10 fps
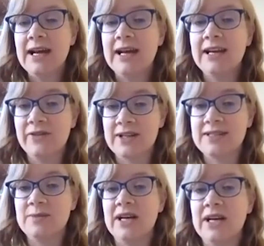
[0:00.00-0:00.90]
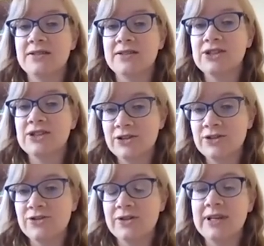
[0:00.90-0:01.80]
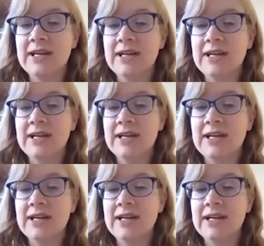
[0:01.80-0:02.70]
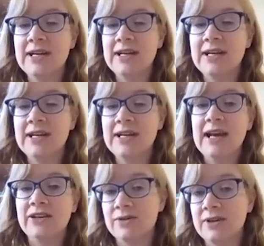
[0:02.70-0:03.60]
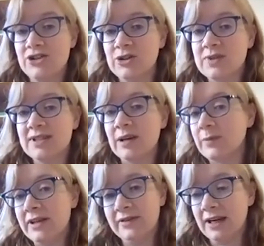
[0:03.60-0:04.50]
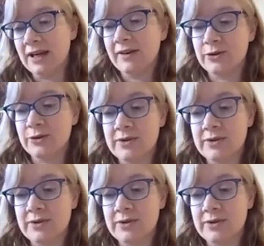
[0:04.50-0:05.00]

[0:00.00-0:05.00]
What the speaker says: and how that's impacted on his children and their relationships even afterwards.